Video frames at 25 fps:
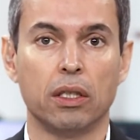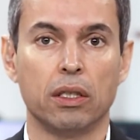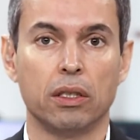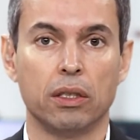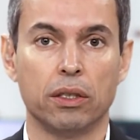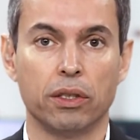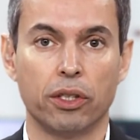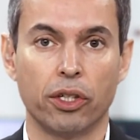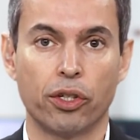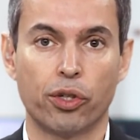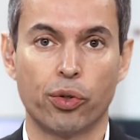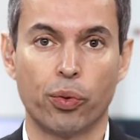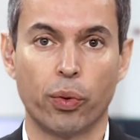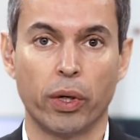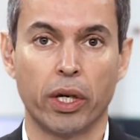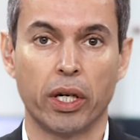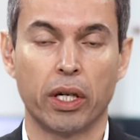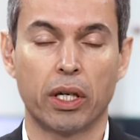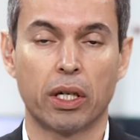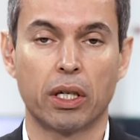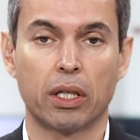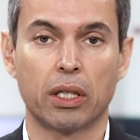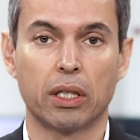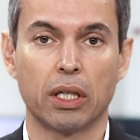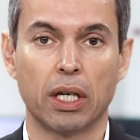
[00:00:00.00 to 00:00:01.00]
And this
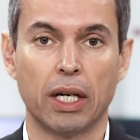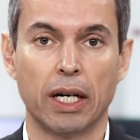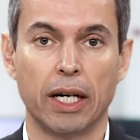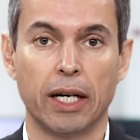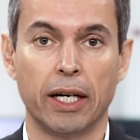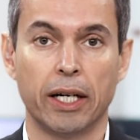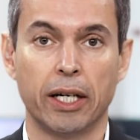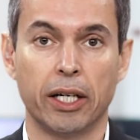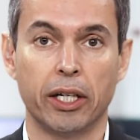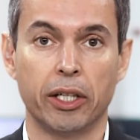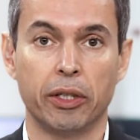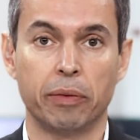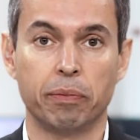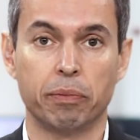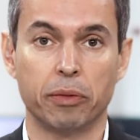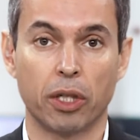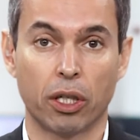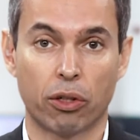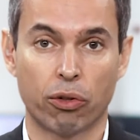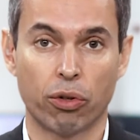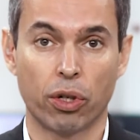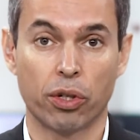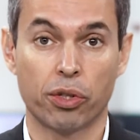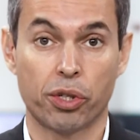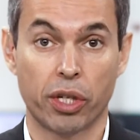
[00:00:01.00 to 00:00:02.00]
week
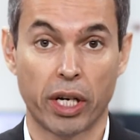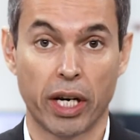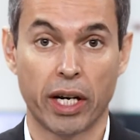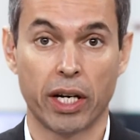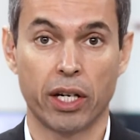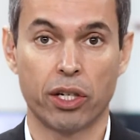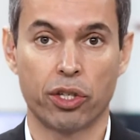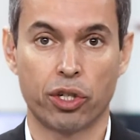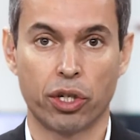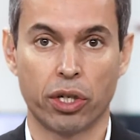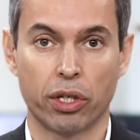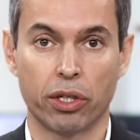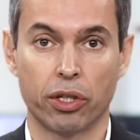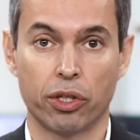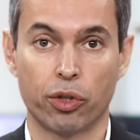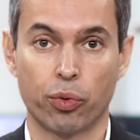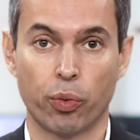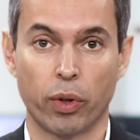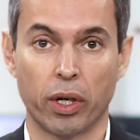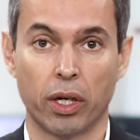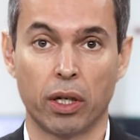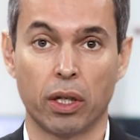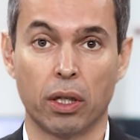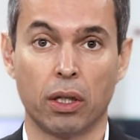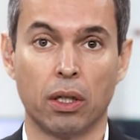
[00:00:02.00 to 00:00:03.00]
across Asia as
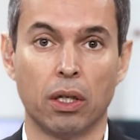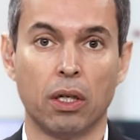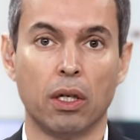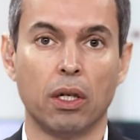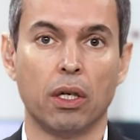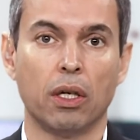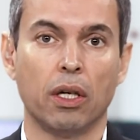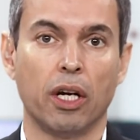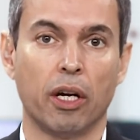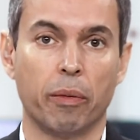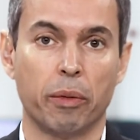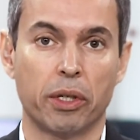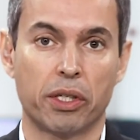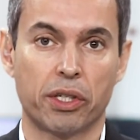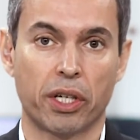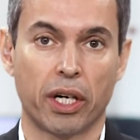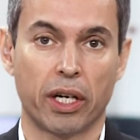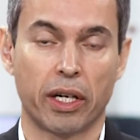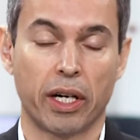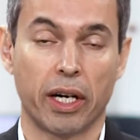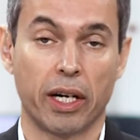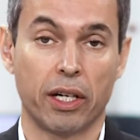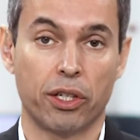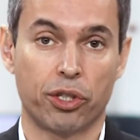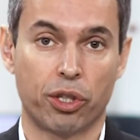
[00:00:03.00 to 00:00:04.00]
well,
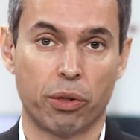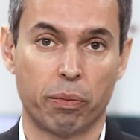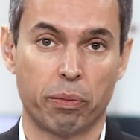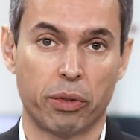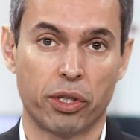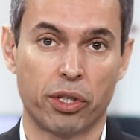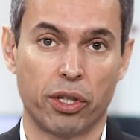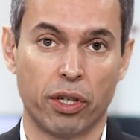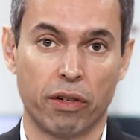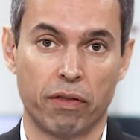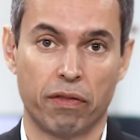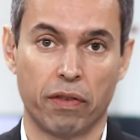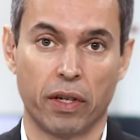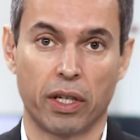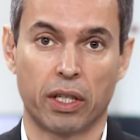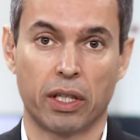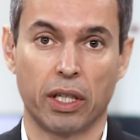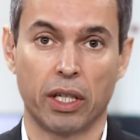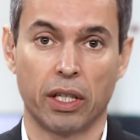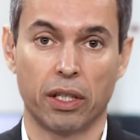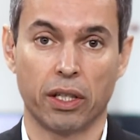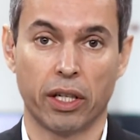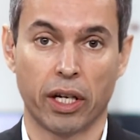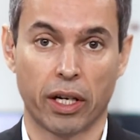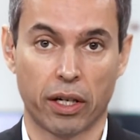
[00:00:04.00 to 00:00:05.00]
MSI Asia Pacific
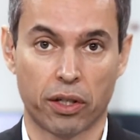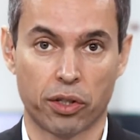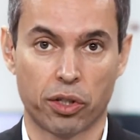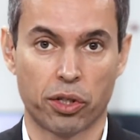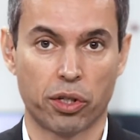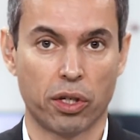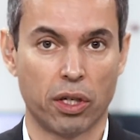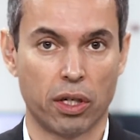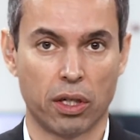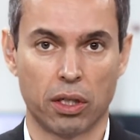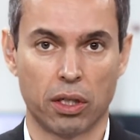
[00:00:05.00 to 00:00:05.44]
Index